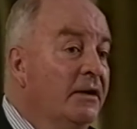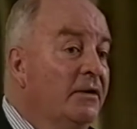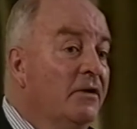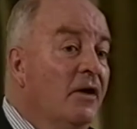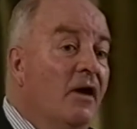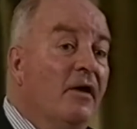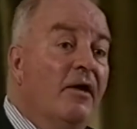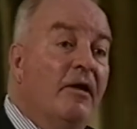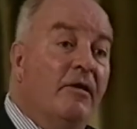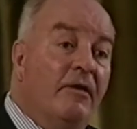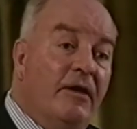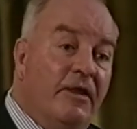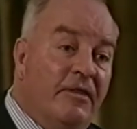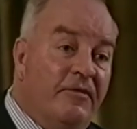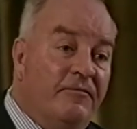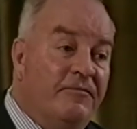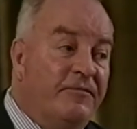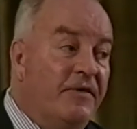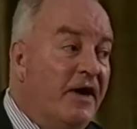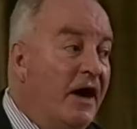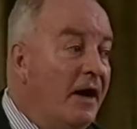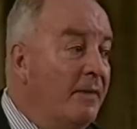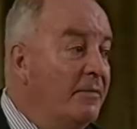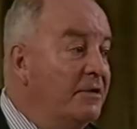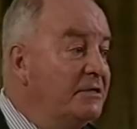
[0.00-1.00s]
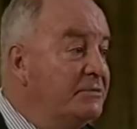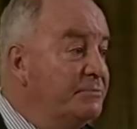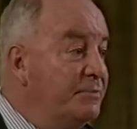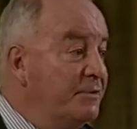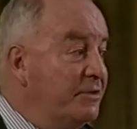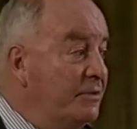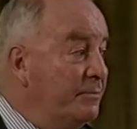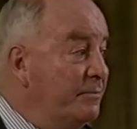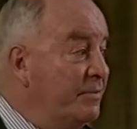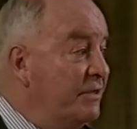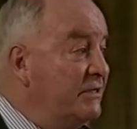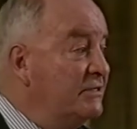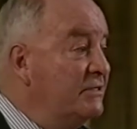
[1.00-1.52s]
Not only the farmers
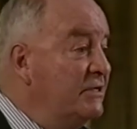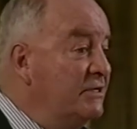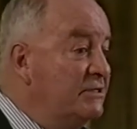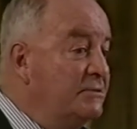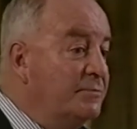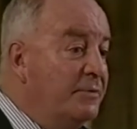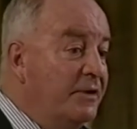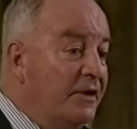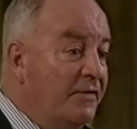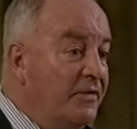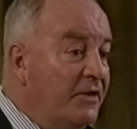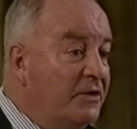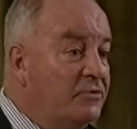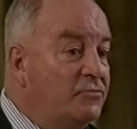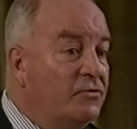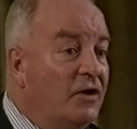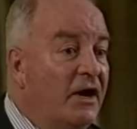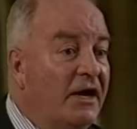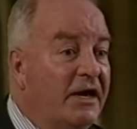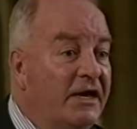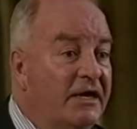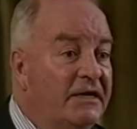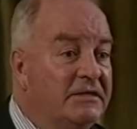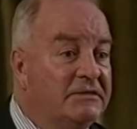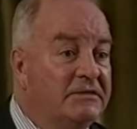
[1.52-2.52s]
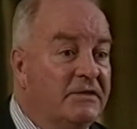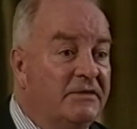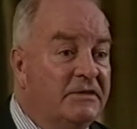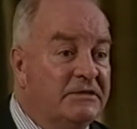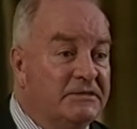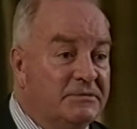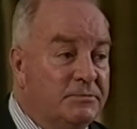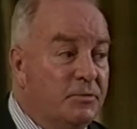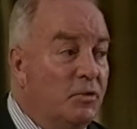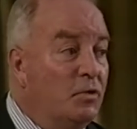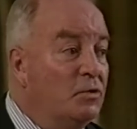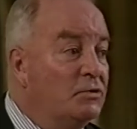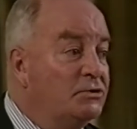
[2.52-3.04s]
but the businessmen and the truckies and the
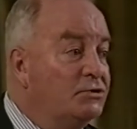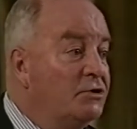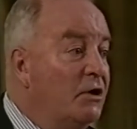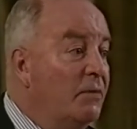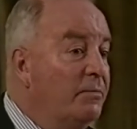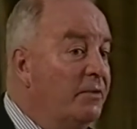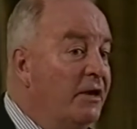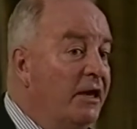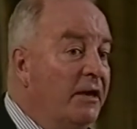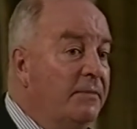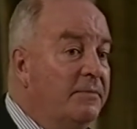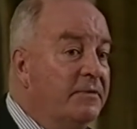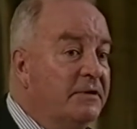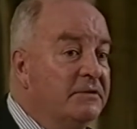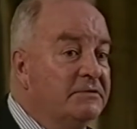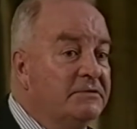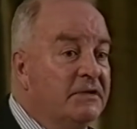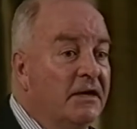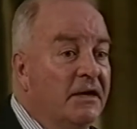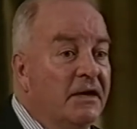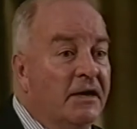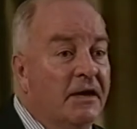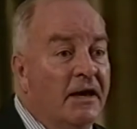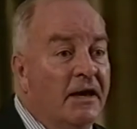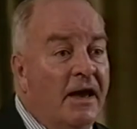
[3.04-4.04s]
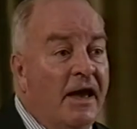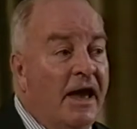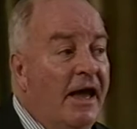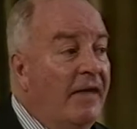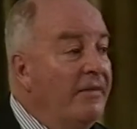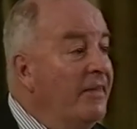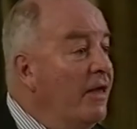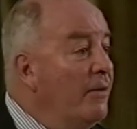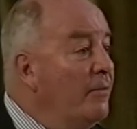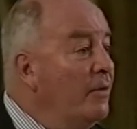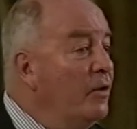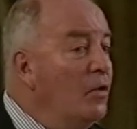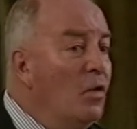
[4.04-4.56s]
small shopkeepers.
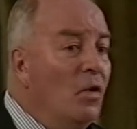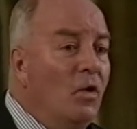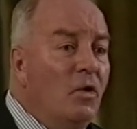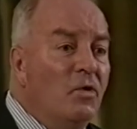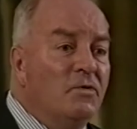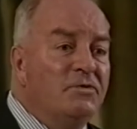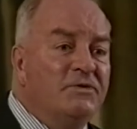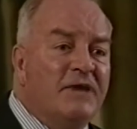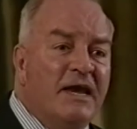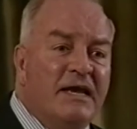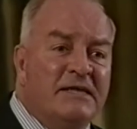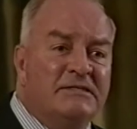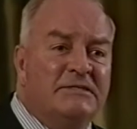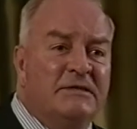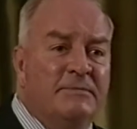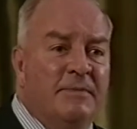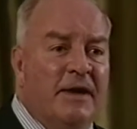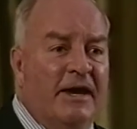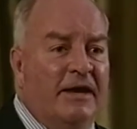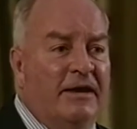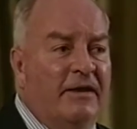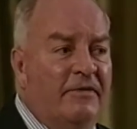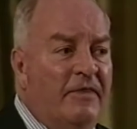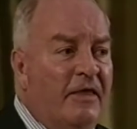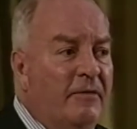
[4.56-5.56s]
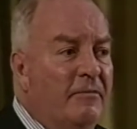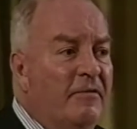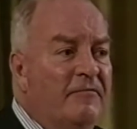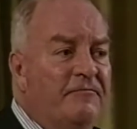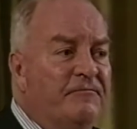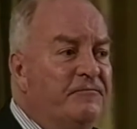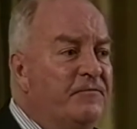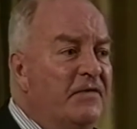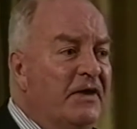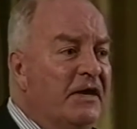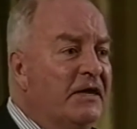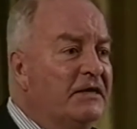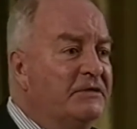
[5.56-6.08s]
And they were all decimated. They were
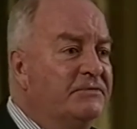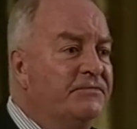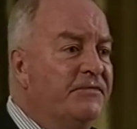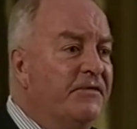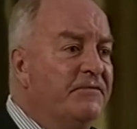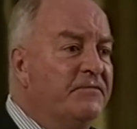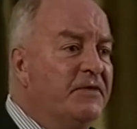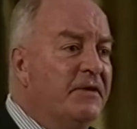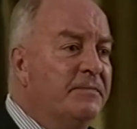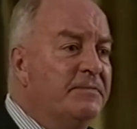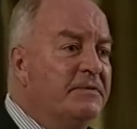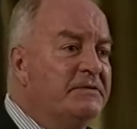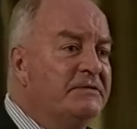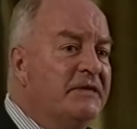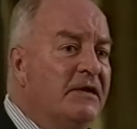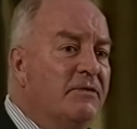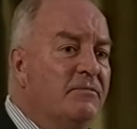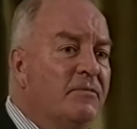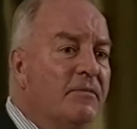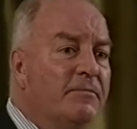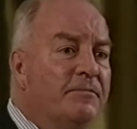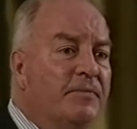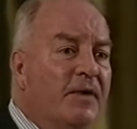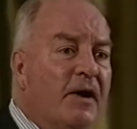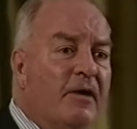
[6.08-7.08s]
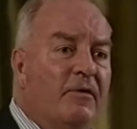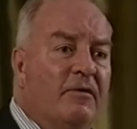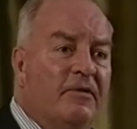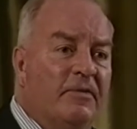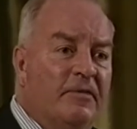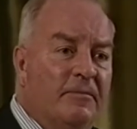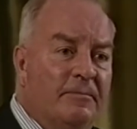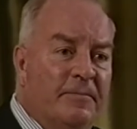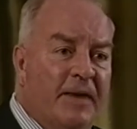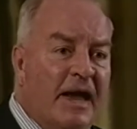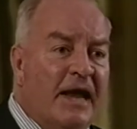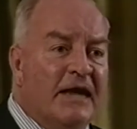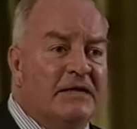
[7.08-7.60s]
finished. 50% were broken.
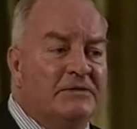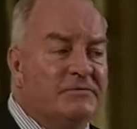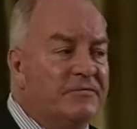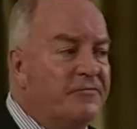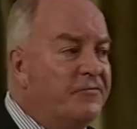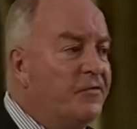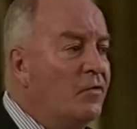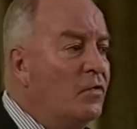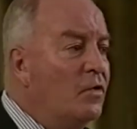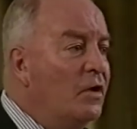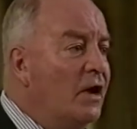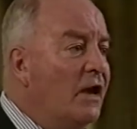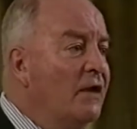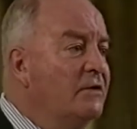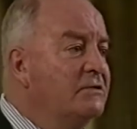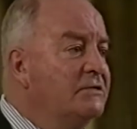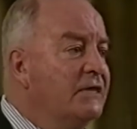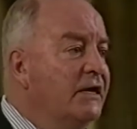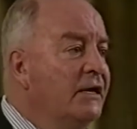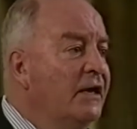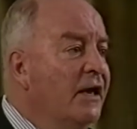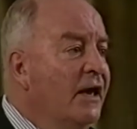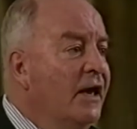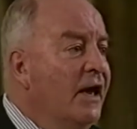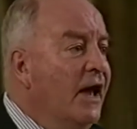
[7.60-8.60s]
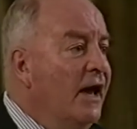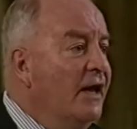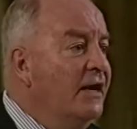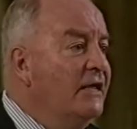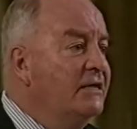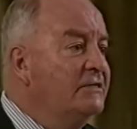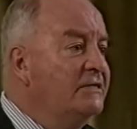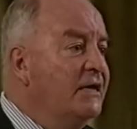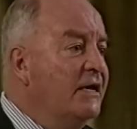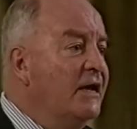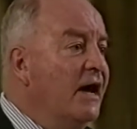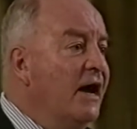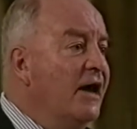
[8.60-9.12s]
The banks were foreclosing. And
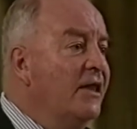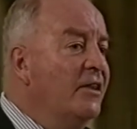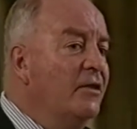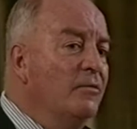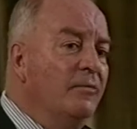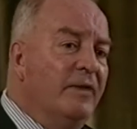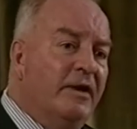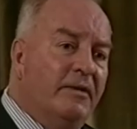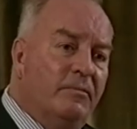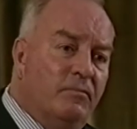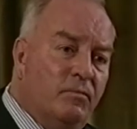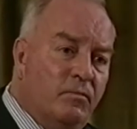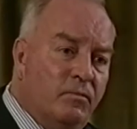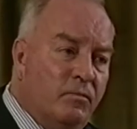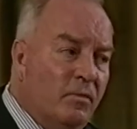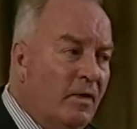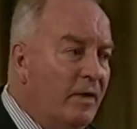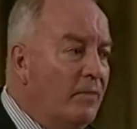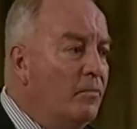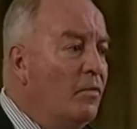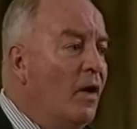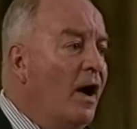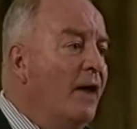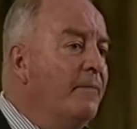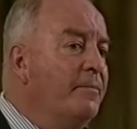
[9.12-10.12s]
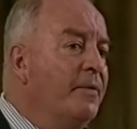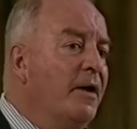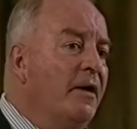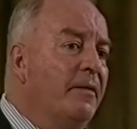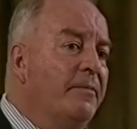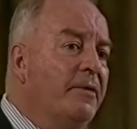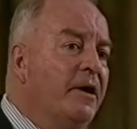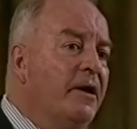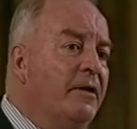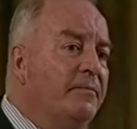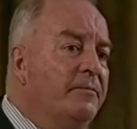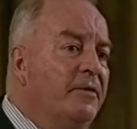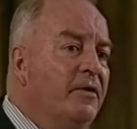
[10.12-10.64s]
he said, either we wipe
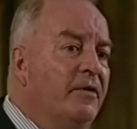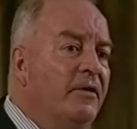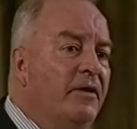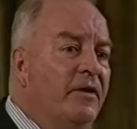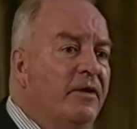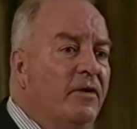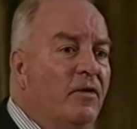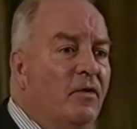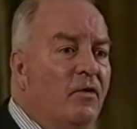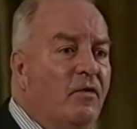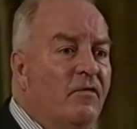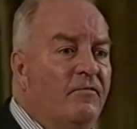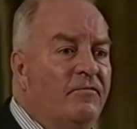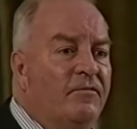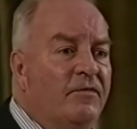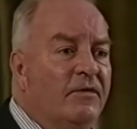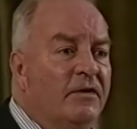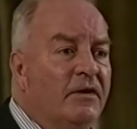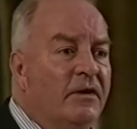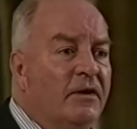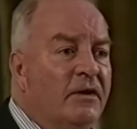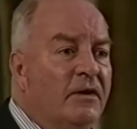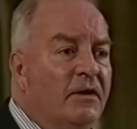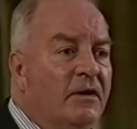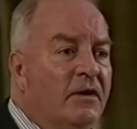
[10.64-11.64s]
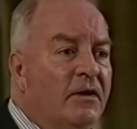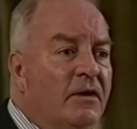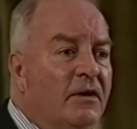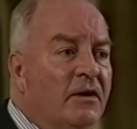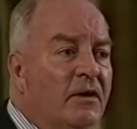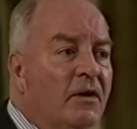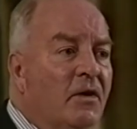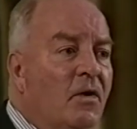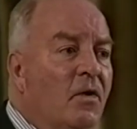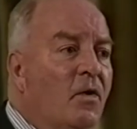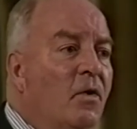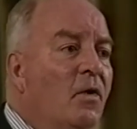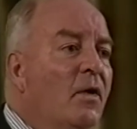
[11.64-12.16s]
our community off,
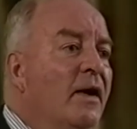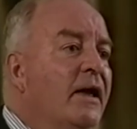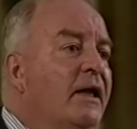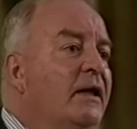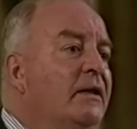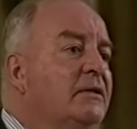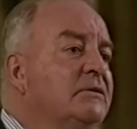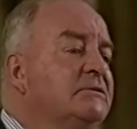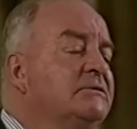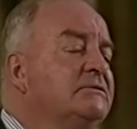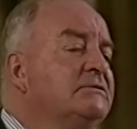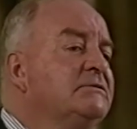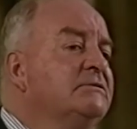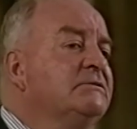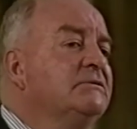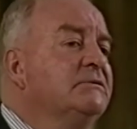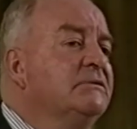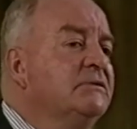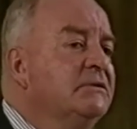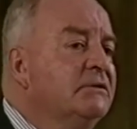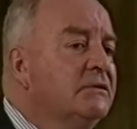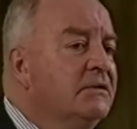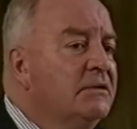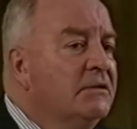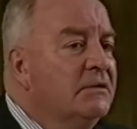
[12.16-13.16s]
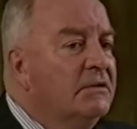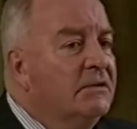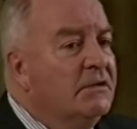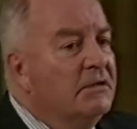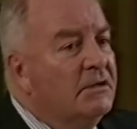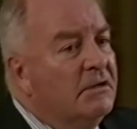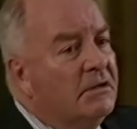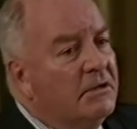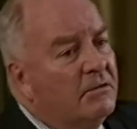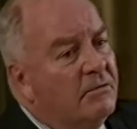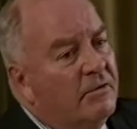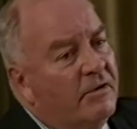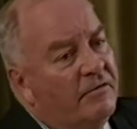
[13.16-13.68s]
or else
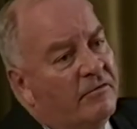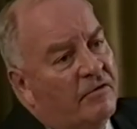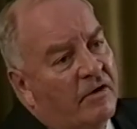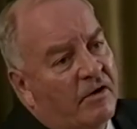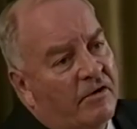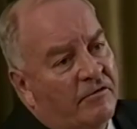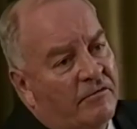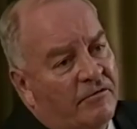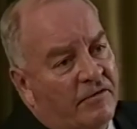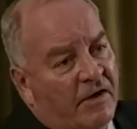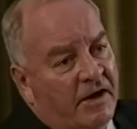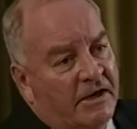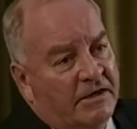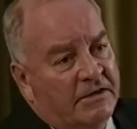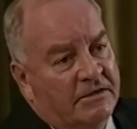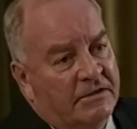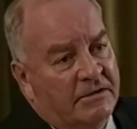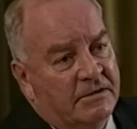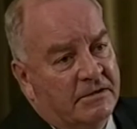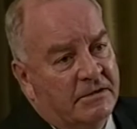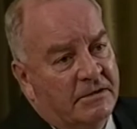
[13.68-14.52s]
we've got to fight.